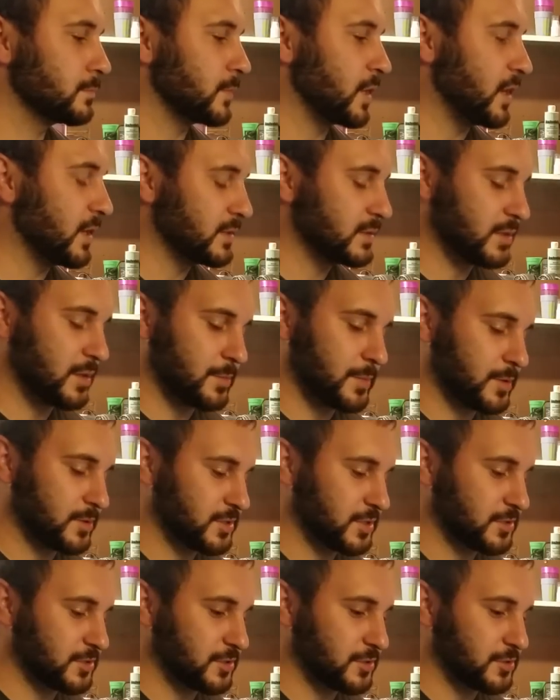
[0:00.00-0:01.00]
I had something else
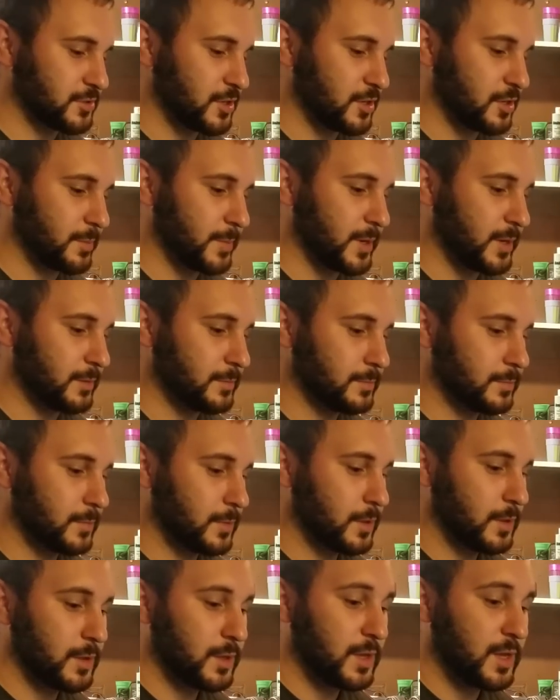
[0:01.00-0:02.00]
I was going to talk about.
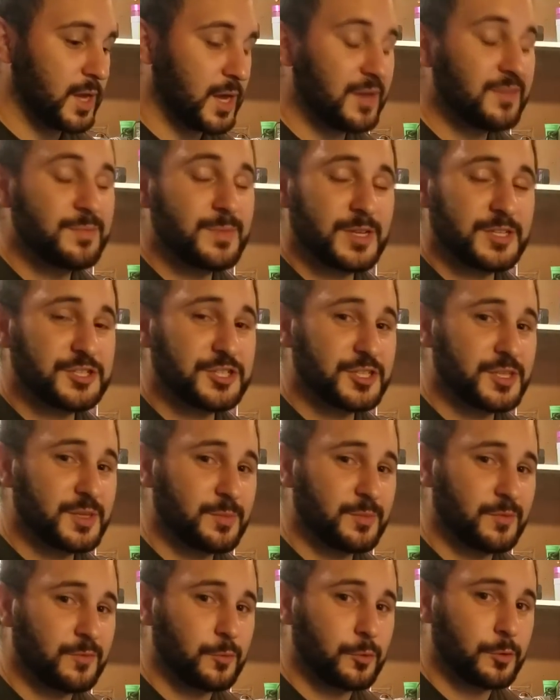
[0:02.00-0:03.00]
I've mentioned it
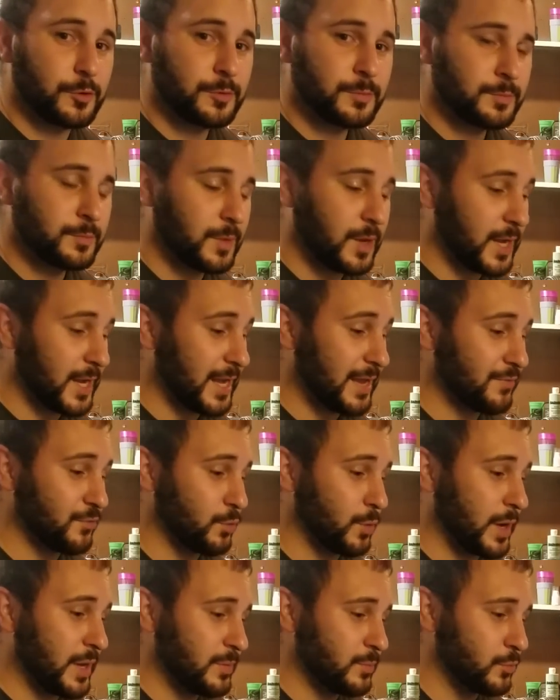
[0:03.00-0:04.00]
before. I have a
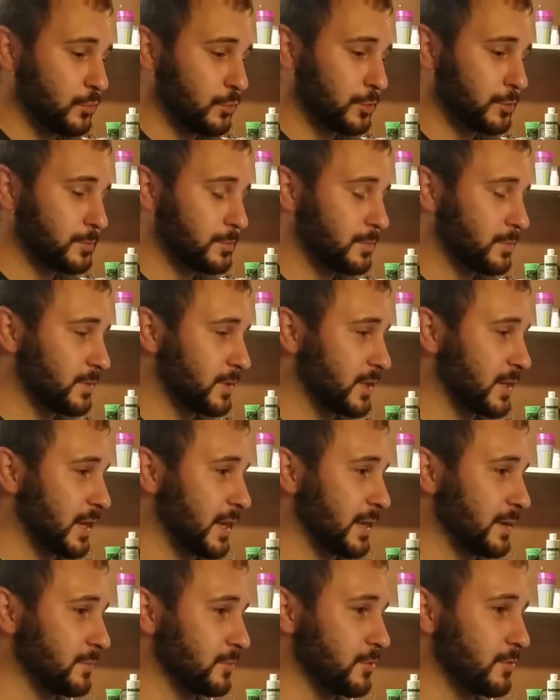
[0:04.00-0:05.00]
whiteboard that
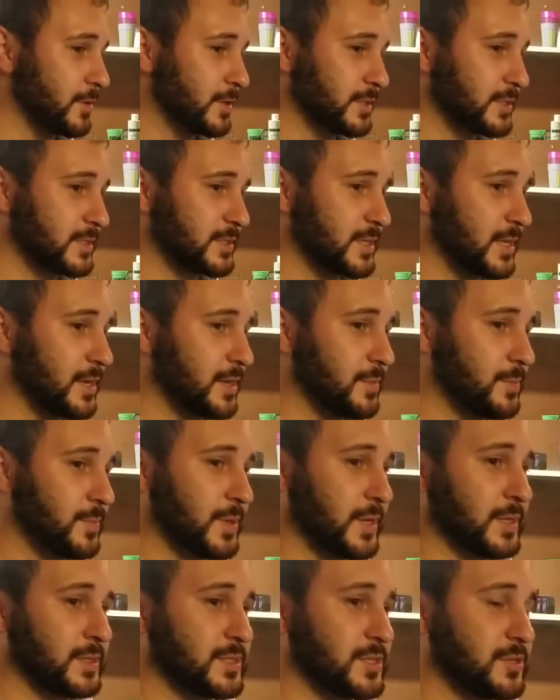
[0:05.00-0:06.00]
I am going to set up
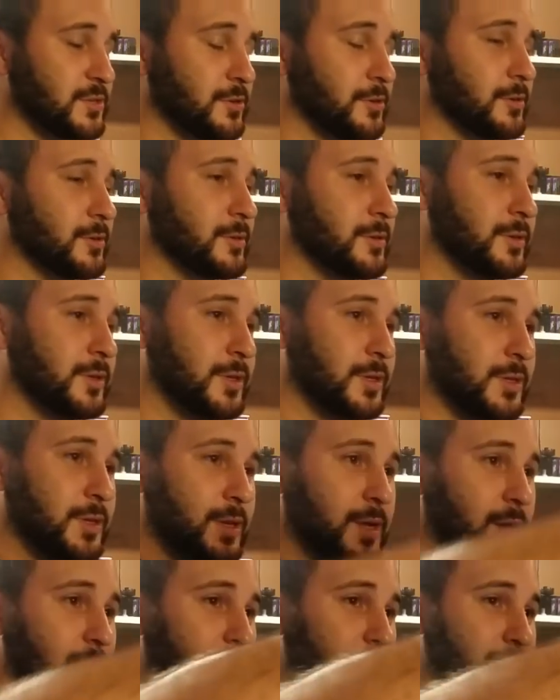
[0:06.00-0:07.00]
and start
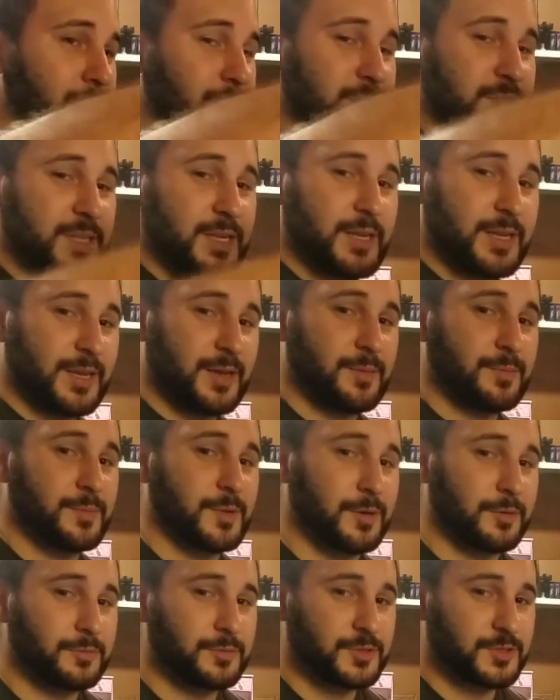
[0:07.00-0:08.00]
um, setting up
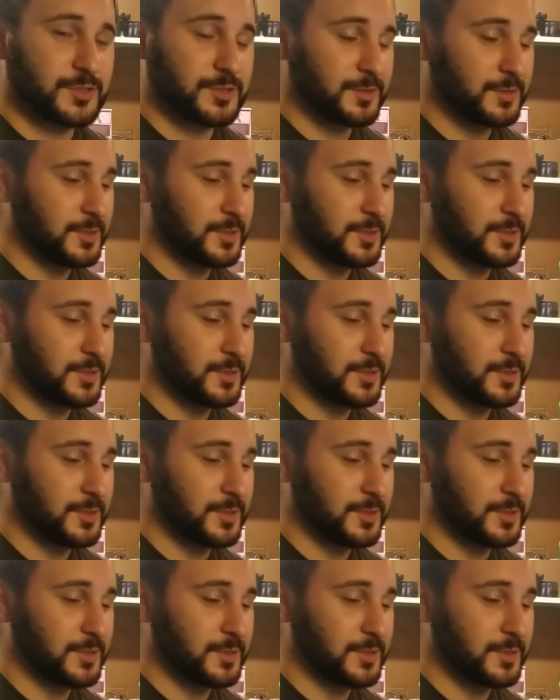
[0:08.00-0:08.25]
notes